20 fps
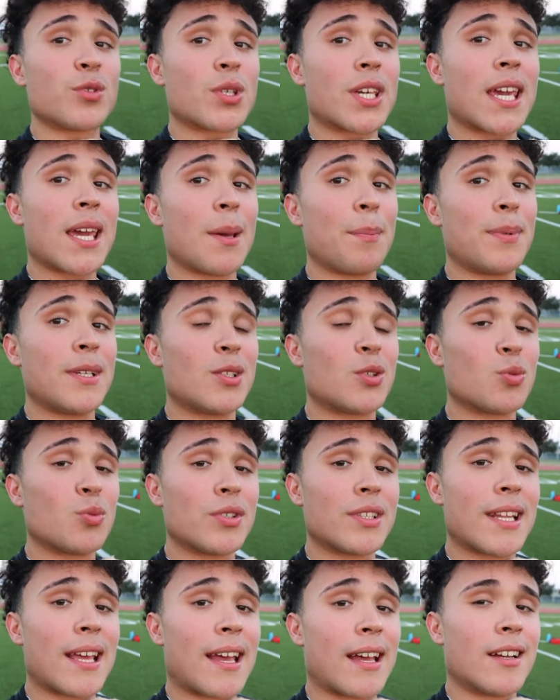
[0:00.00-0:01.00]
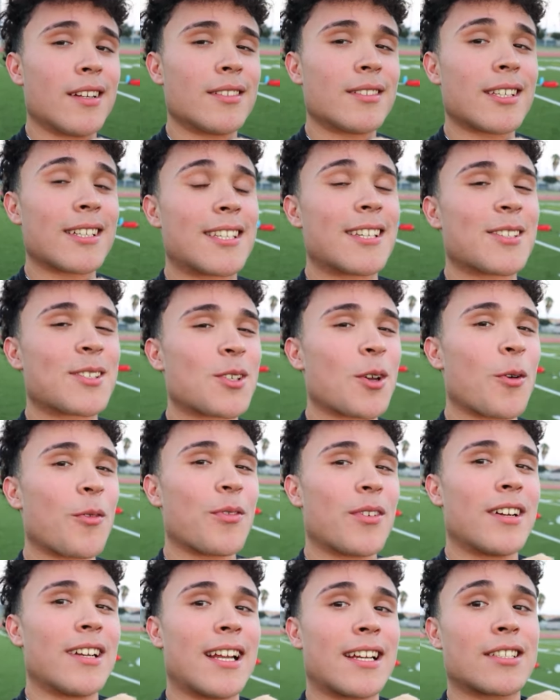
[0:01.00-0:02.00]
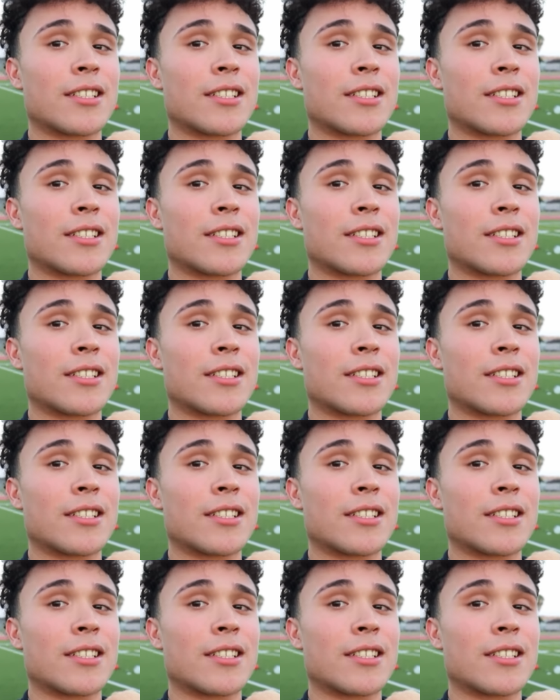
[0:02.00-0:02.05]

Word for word: You can't be doing that. This is so fun,